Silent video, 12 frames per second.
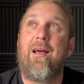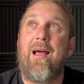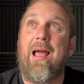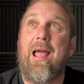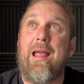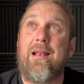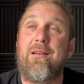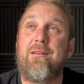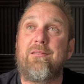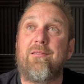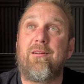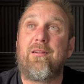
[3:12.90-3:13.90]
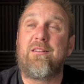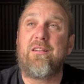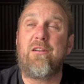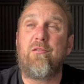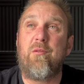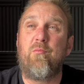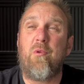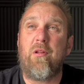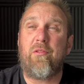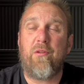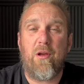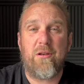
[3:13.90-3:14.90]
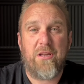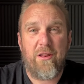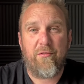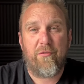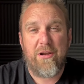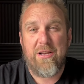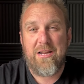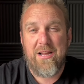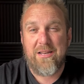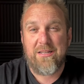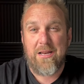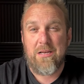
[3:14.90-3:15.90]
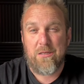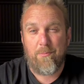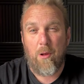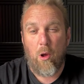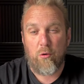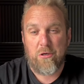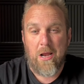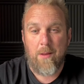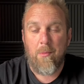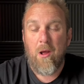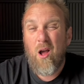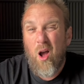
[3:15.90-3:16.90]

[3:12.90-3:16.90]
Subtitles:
And considering we're 33 years into Pearl Jam,